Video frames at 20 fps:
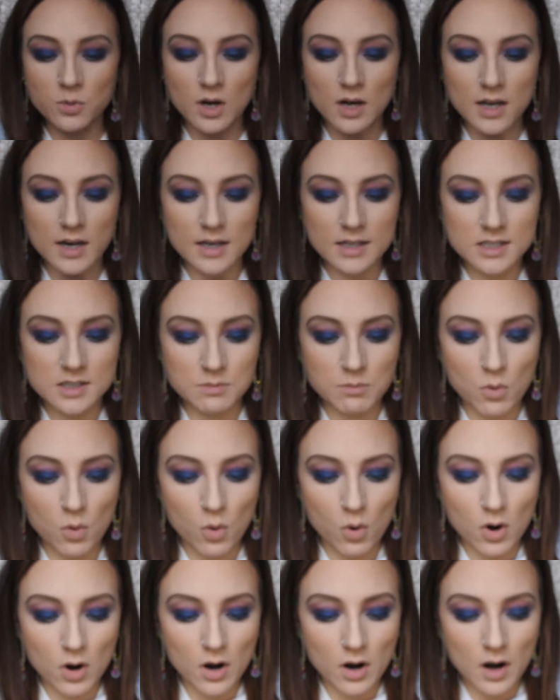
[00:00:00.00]
one, it's
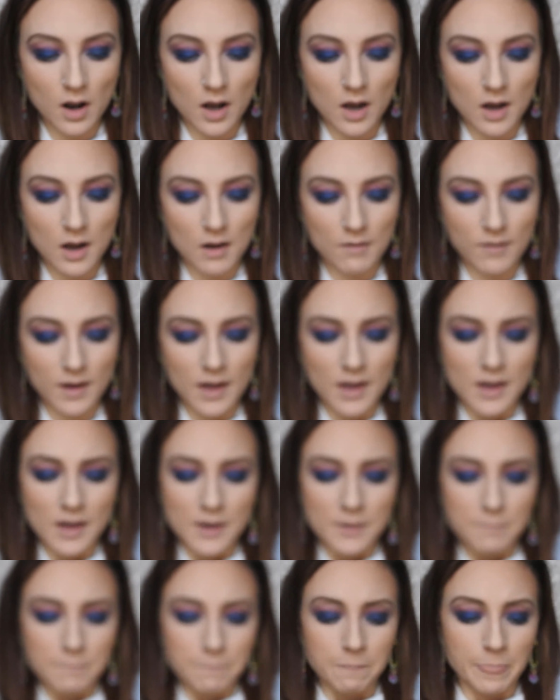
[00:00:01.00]
more
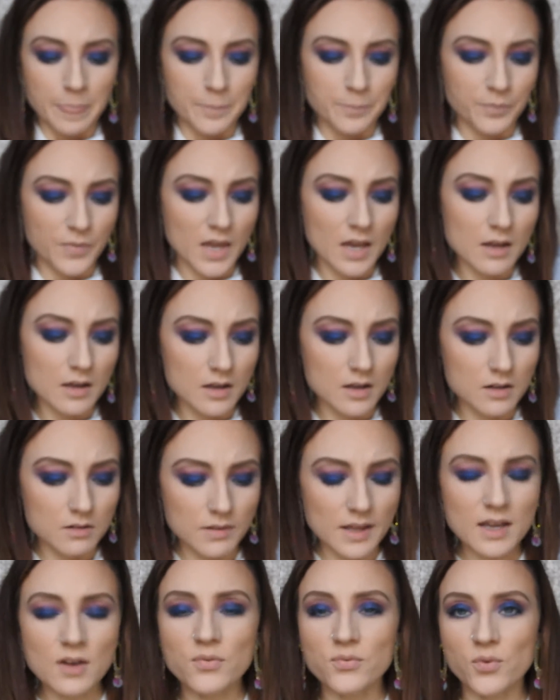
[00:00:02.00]
of
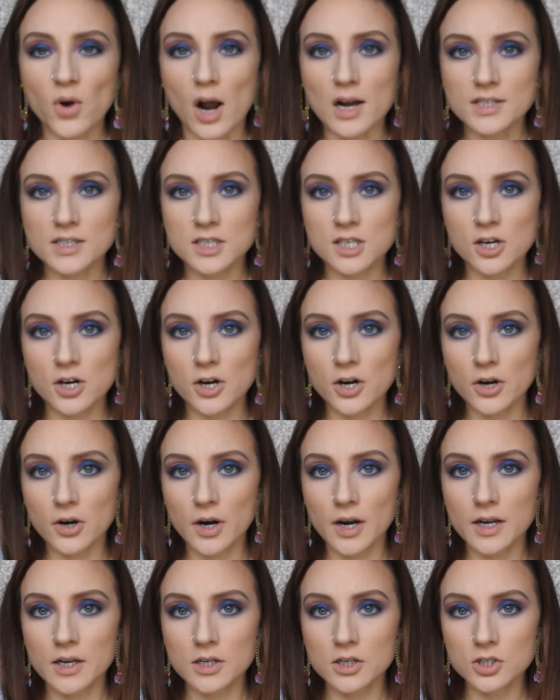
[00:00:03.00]
like a
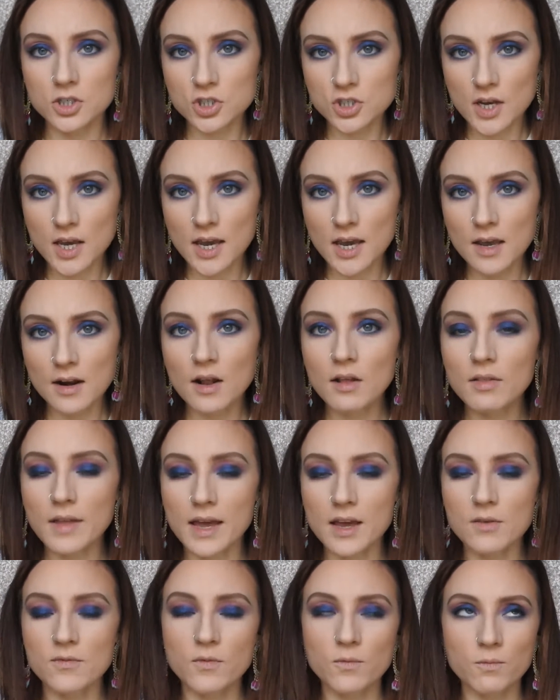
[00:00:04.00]
frostier shade.
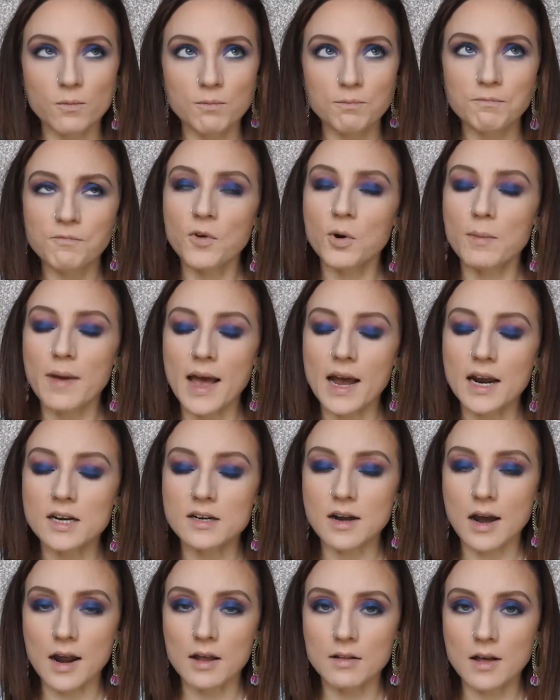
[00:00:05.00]
Like for MAC
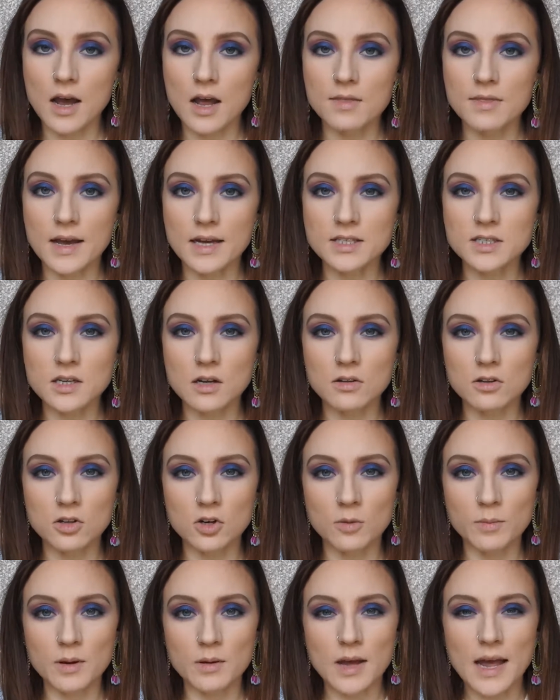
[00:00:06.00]
Nylon, that's a
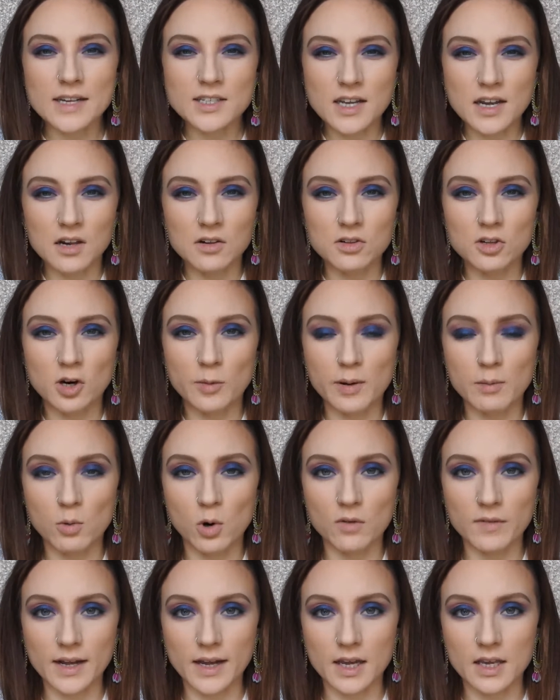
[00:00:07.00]
little bit, has like a little bit
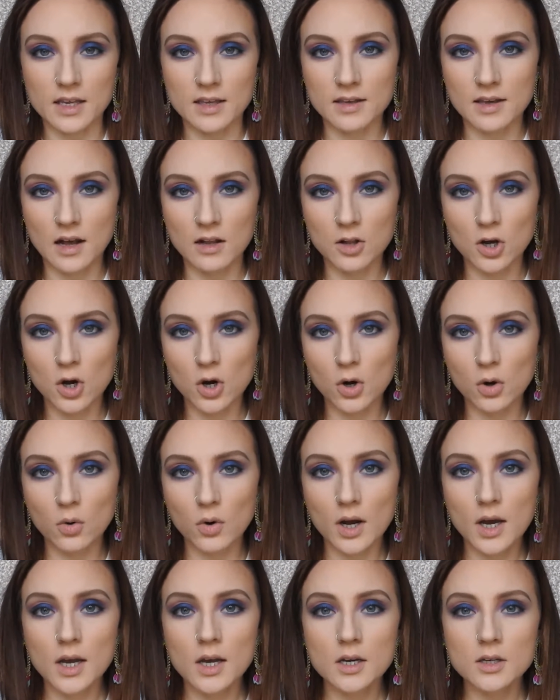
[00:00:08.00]
more of like a
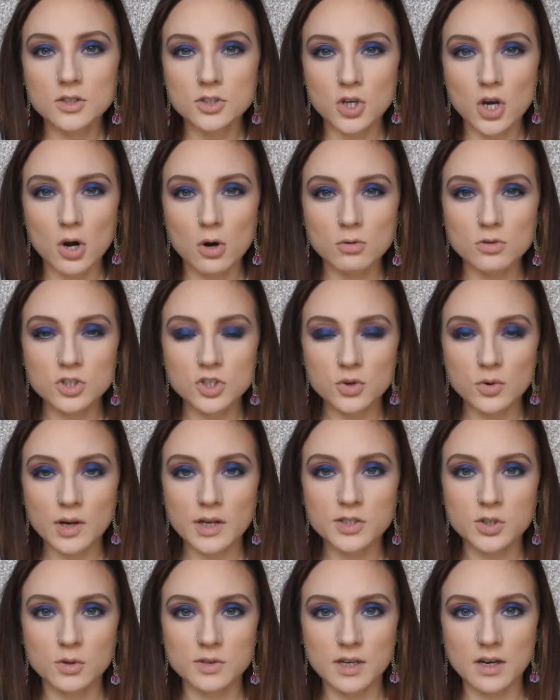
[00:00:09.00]
yellow tone to
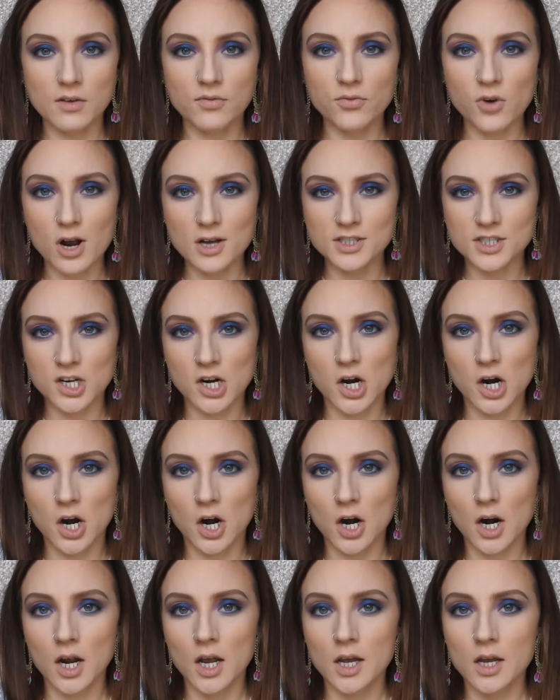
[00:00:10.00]
it. So it's like a
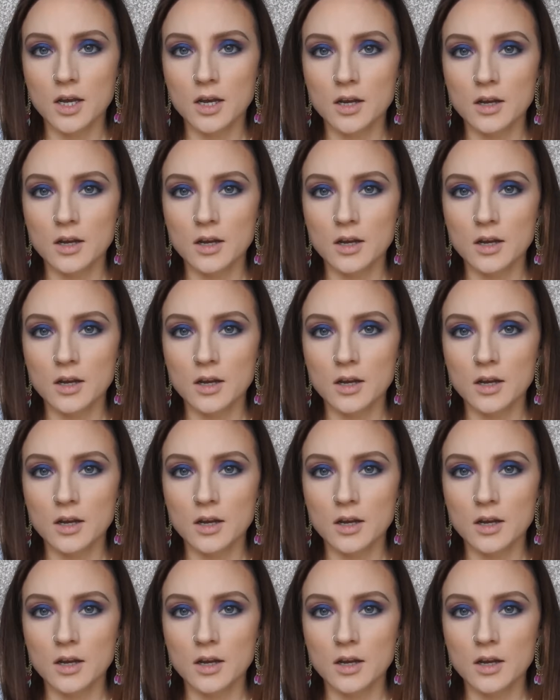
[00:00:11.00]
frostier